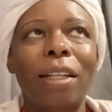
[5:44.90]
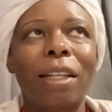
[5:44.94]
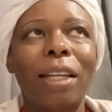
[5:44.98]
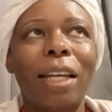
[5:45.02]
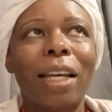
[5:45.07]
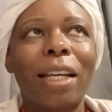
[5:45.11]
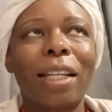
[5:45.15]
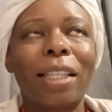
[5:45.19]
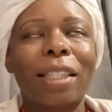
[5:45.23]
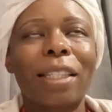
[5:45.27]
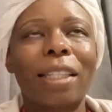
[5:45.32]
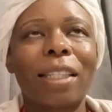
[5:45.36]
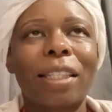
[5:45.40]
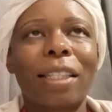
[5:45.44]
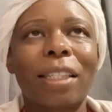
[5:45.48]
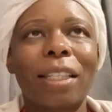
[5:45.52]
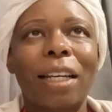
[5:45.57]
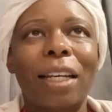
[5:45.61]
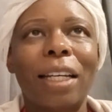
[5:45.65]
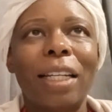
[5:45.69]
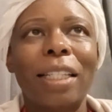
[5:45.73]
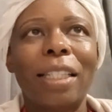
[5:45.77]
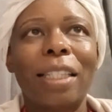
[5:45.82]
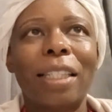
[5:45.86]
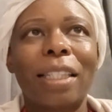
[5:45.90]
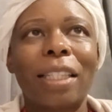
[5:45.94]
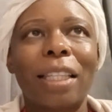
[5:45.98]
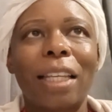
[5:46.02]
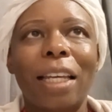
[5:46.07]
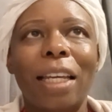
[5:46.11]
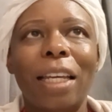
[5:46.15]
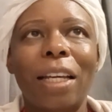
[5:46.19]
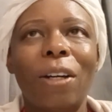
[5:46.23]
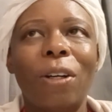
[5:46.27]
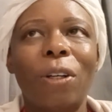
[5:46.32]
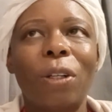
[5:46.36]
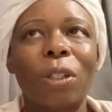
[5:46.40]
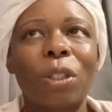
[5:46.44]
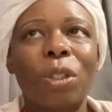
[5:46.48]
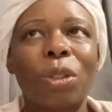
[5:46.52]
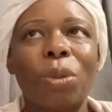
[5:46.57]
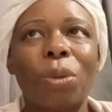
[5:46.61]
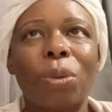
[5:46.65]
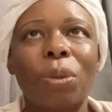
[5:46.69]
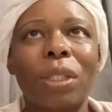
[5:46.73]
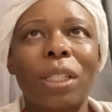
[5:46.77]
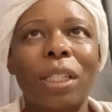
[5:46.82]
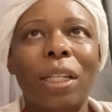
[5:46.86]
exercise, they are
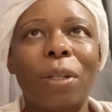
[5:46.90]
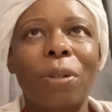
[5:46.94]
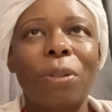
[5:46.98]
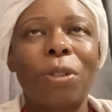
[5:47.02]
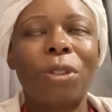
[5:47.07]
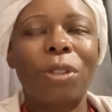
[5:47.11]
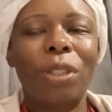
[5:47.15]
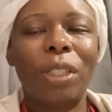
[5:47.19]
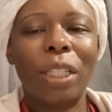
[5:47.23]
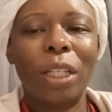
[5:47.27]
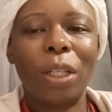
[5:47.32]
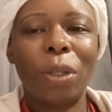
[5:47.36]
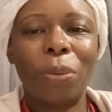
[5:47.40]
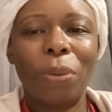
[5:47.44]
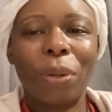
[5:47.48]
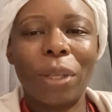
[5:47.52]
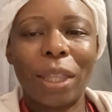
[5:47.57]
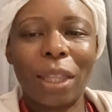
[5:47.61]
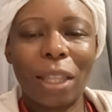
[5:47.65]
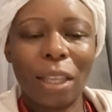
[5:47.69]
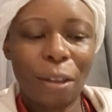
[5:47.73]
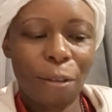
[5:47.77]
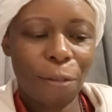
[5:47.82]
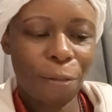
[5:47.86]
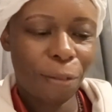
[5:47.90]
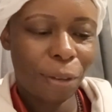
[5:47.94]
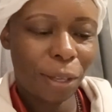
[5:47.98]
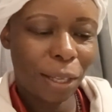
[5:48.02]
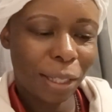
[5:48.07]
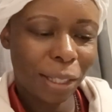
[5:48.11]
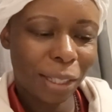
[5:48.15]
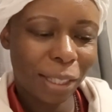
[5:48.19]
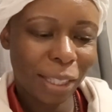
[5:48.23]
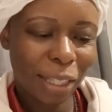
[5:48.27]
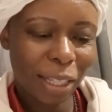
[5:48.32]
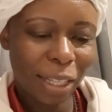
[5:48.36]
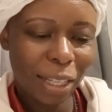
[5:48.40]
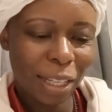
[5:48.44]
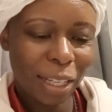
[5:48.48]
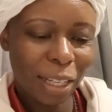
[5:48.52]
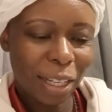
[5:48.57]
taught how to deal with their fears.